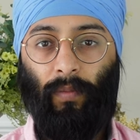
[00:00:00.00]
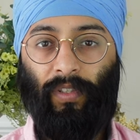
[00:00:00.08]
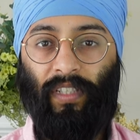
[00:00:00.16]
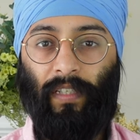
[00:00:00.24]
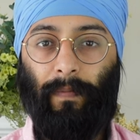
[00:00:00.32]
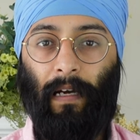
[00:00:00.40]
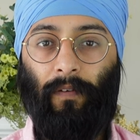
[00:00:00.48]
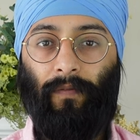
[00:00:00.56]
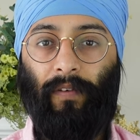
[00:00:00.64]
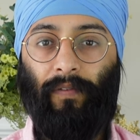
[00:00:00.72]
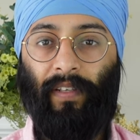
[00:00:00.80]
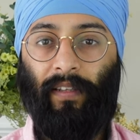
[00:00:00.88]
which is about
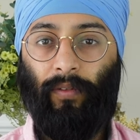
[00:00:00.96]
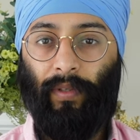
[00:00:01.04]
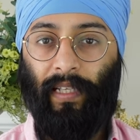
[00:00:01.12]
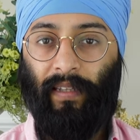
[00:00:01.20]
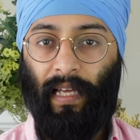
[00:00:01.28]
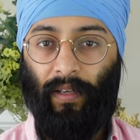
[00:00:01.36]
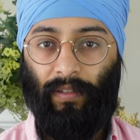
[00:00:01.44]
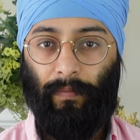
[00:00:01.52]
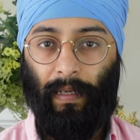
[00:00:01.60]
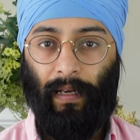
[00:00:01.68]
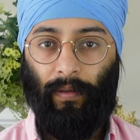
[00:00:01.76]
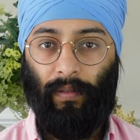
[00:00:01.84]

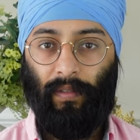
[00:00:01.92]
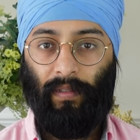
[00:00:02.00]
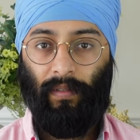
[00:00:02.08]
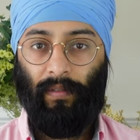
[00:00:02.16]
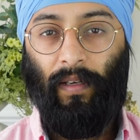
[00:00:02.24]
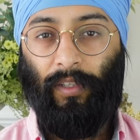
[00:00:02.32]
53,000 pounds.